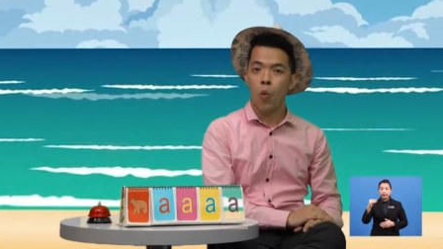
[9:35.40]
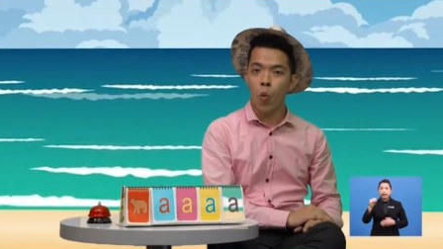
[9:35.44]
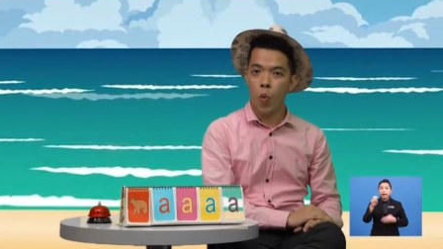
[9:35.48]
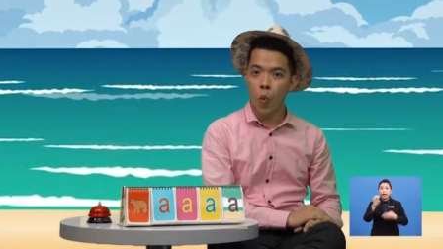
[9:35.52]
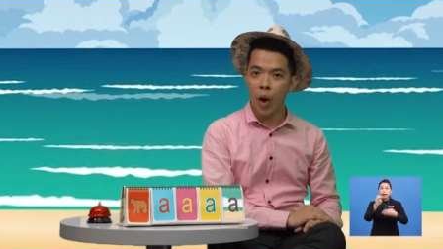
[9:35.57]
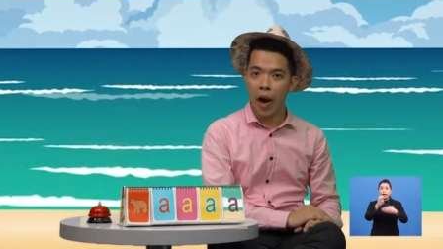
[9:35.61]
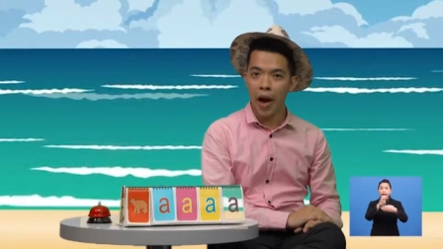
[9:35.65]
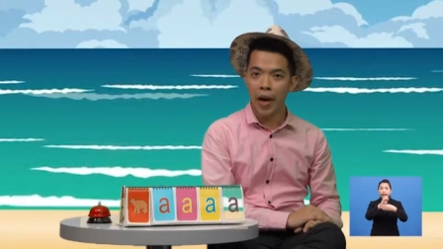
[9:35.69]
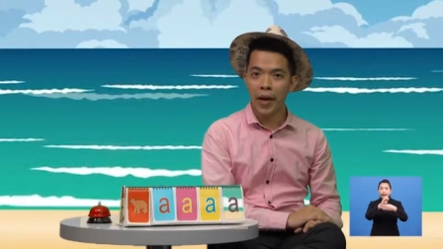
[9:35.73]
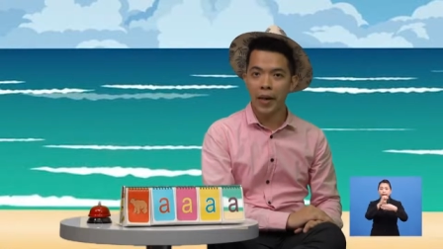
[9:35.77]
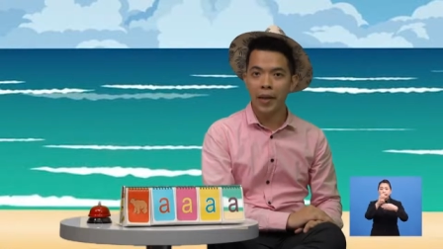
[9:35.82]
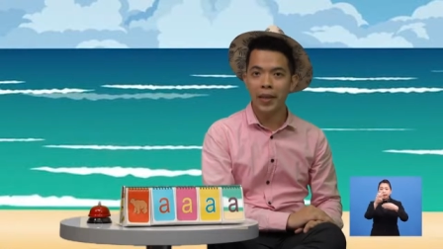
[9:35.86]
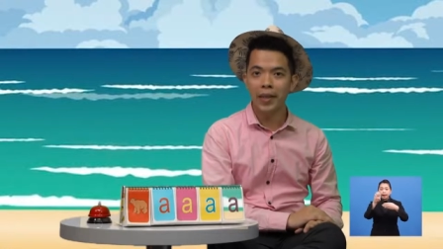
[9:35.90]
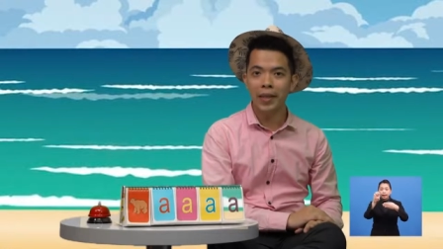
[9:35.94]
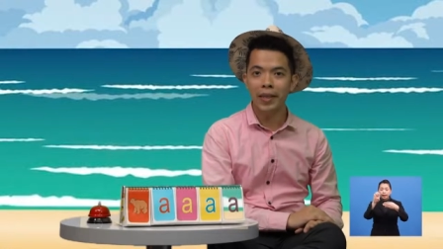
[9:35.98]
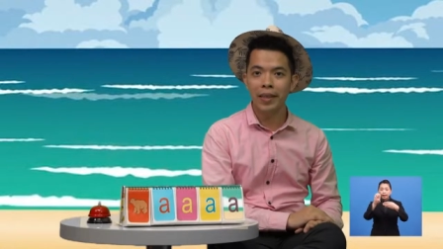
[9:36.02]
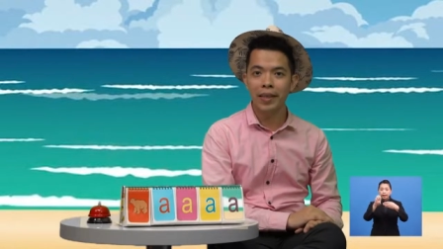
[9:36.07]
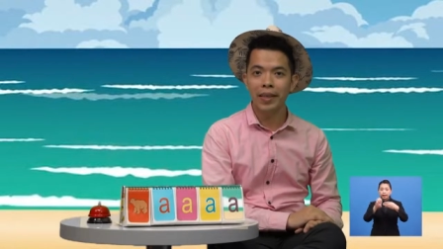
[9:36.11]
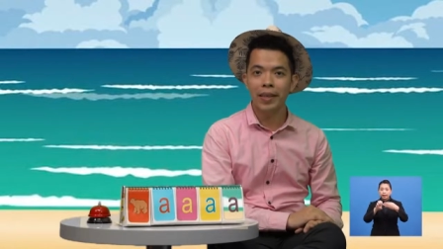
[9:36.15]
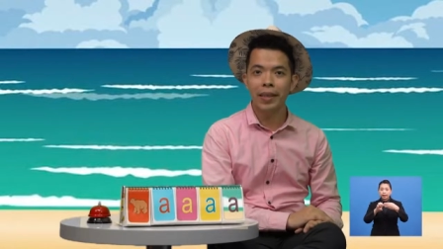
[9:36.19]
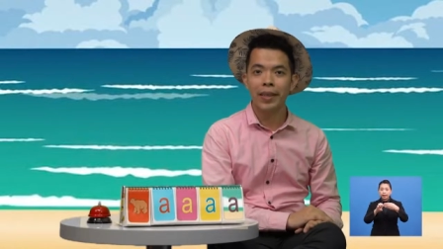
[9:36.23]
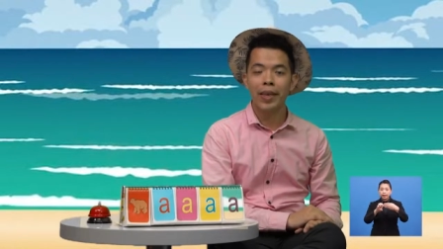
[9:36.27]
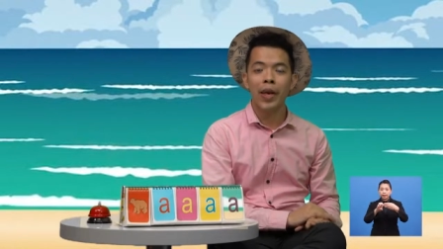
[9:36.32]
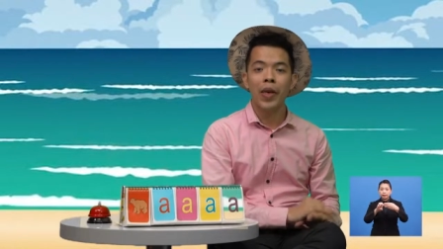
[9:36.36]
while
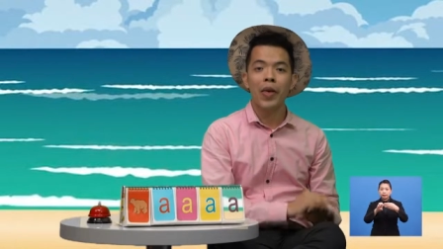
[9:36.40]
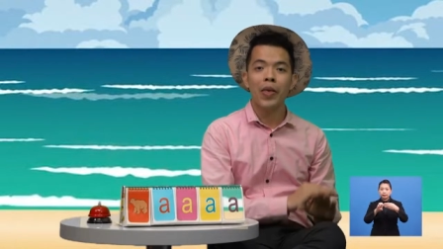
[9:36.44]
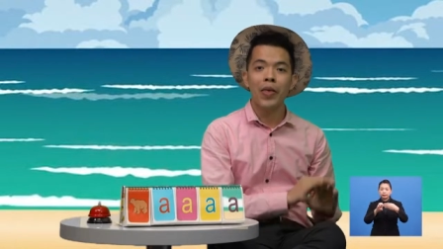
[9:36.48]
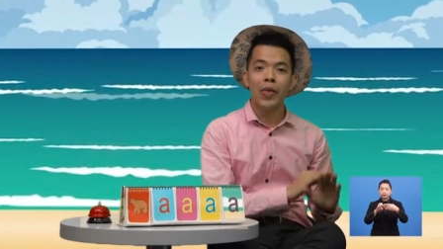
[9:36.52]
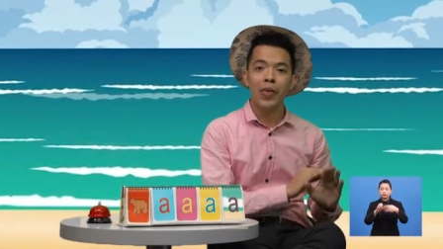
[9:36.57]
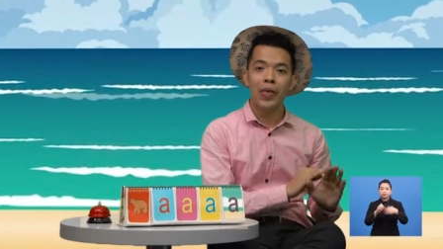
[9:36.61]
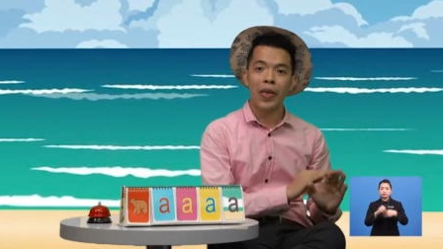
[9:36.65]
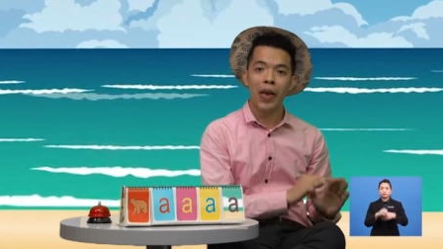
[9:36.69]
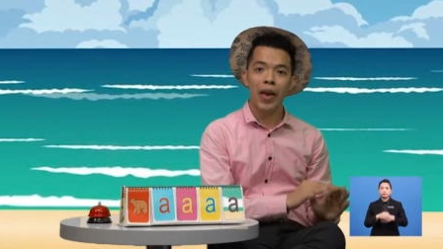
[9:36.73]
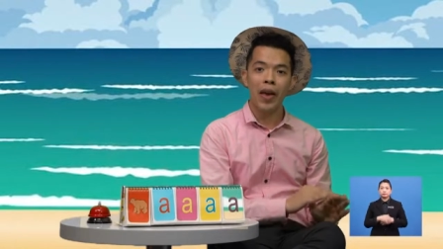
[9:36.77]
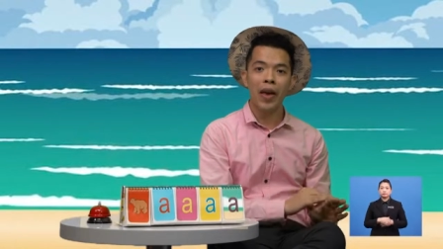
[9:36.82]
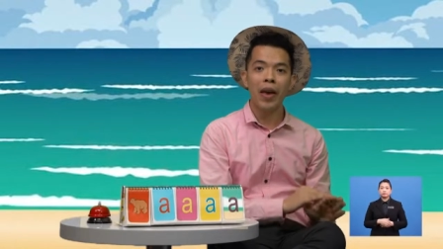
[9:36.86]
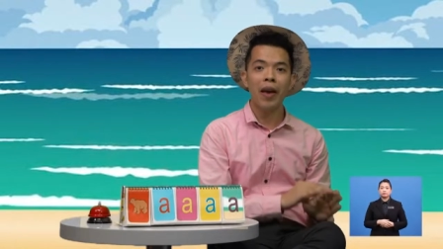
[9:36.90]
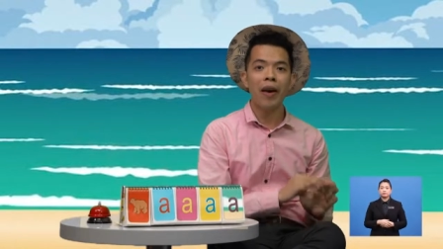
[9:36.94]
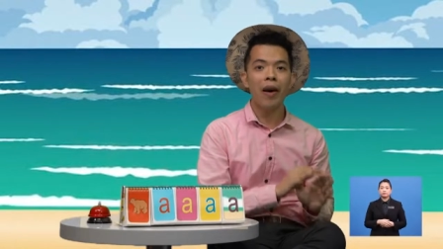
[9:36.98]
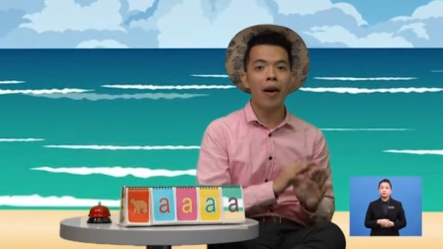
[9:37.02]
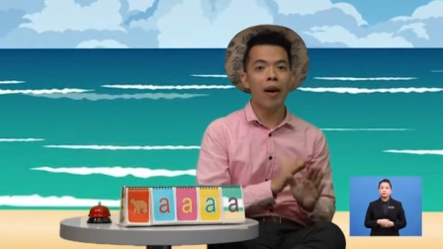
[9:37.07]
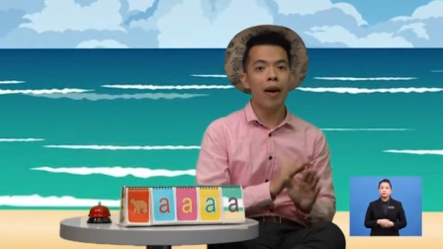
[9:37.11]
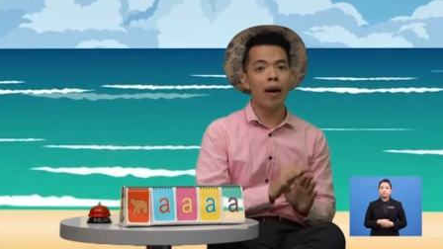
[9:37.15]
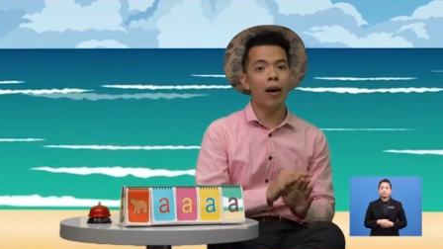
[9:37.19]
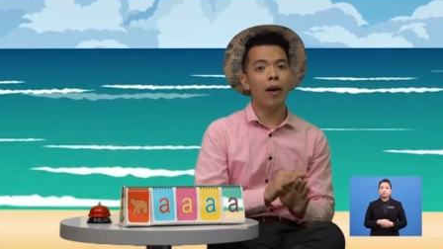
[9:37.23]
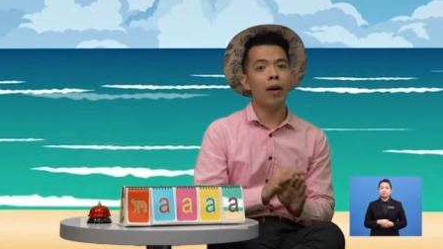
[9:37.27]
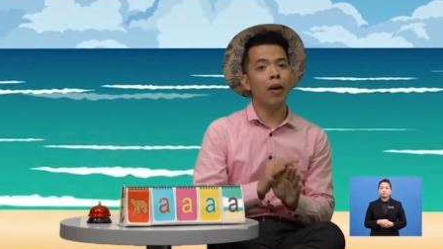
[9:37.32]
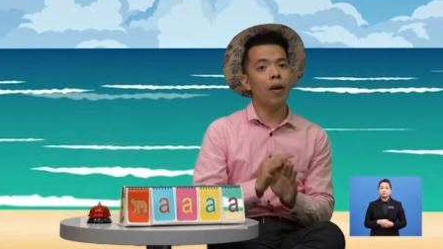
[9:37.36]
there
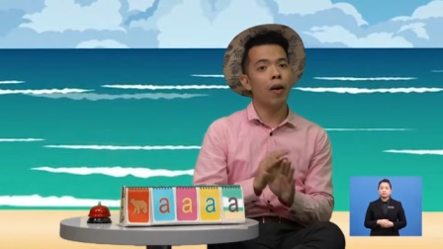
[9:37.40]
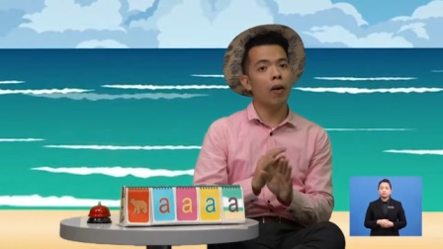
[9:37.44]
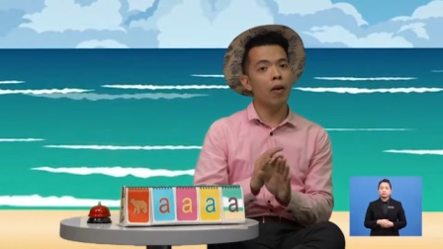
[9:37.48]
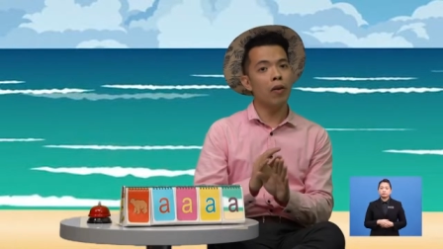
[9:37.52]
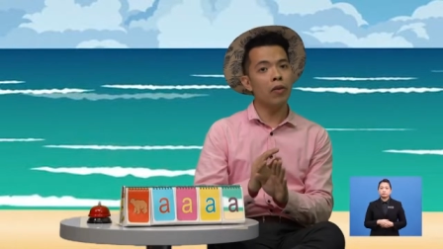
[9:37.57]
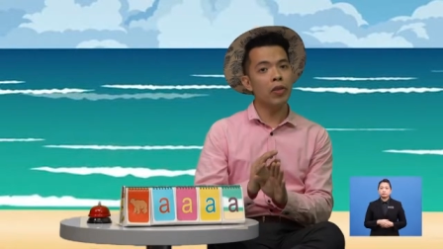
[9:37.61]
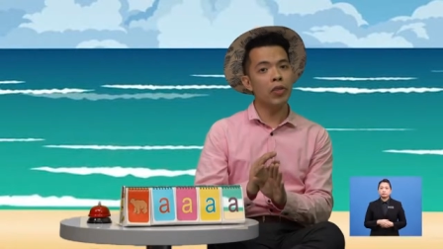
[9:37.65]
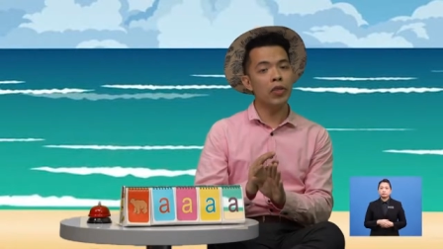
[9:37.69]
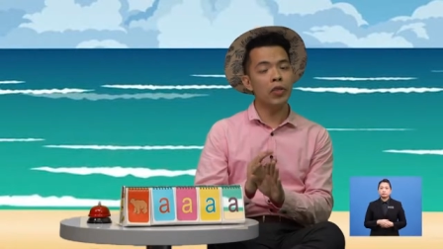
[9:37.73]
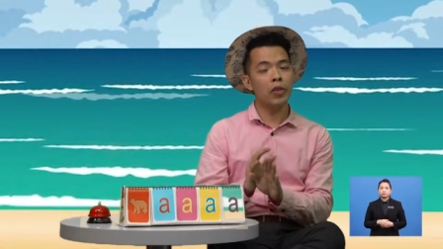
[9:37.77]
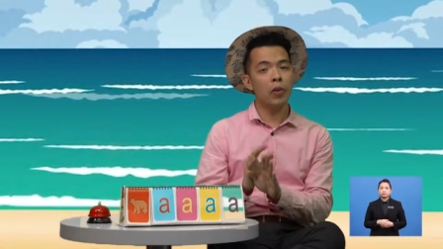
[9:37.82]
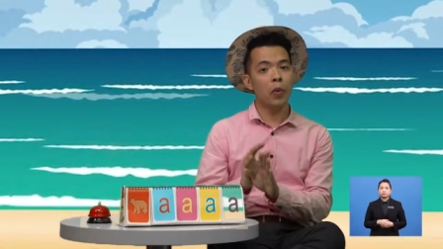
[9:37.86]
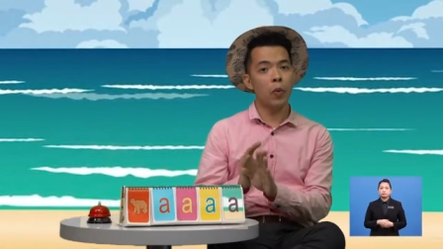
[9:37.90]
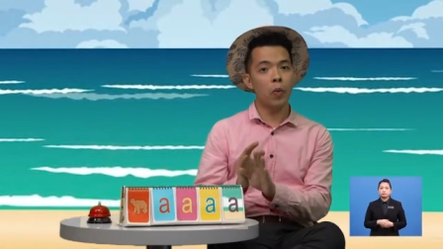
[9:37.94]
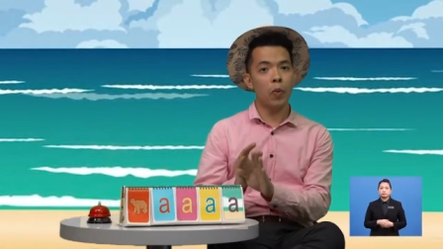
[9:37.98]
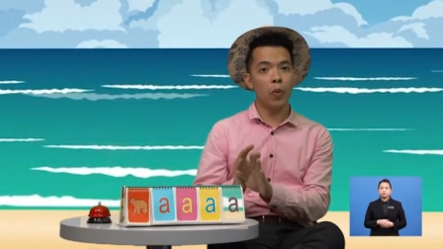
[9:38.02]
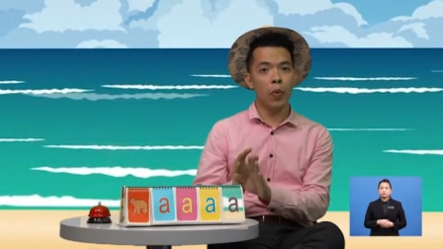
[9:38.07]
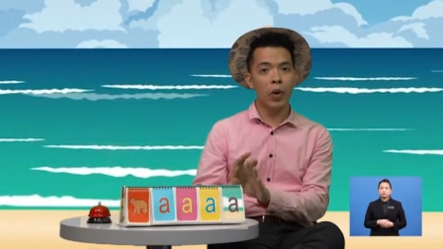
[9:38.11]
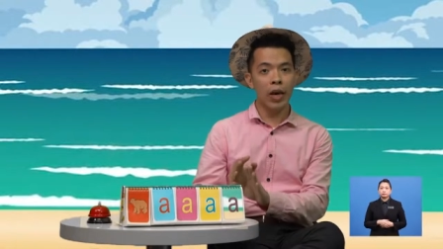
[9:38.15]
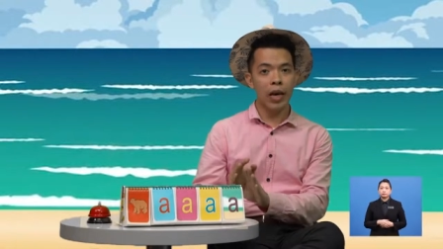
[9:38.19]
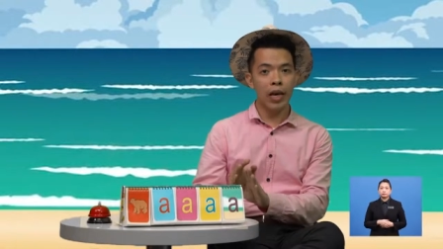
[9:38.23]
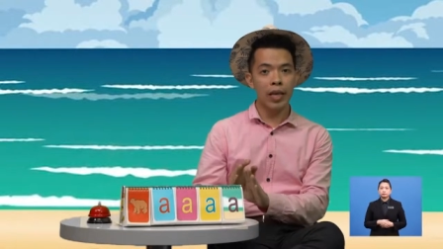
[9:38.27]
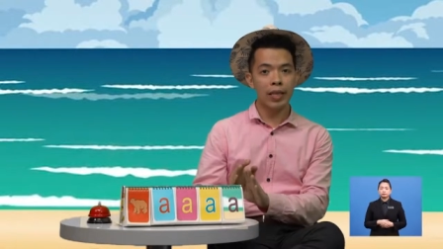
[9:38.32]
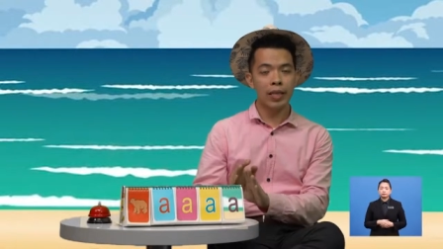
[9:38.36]
are also
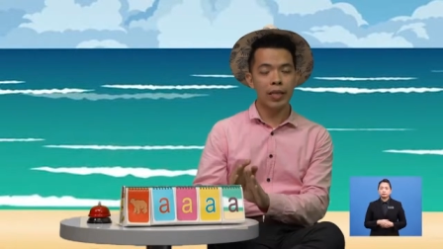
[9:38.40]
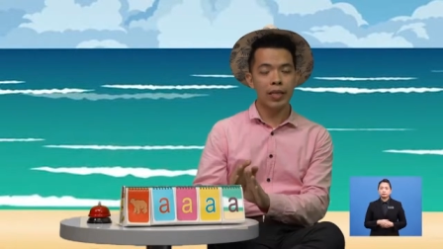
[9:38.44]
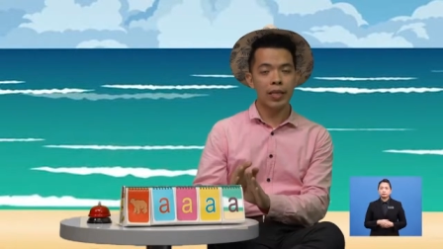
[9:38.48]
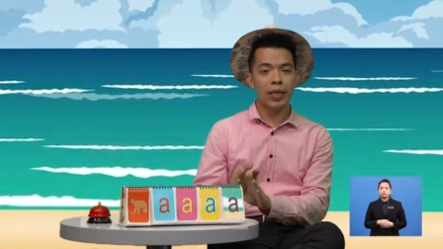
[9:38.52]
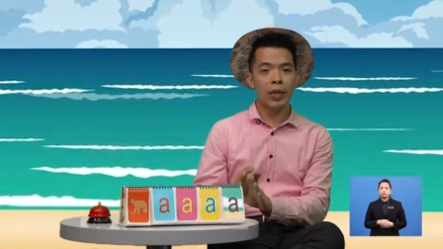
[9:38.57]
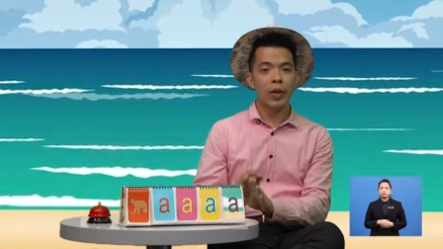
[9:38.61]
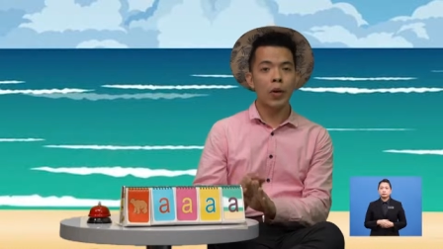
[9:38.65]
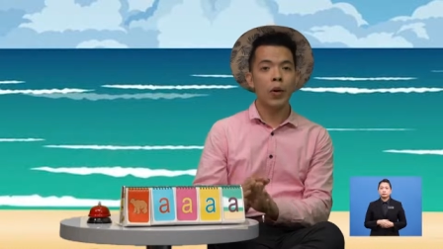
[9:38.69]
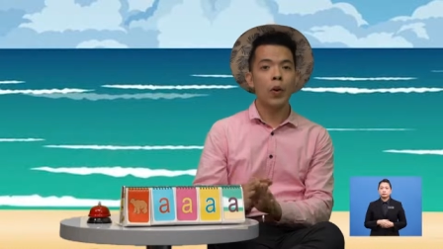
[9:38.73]
words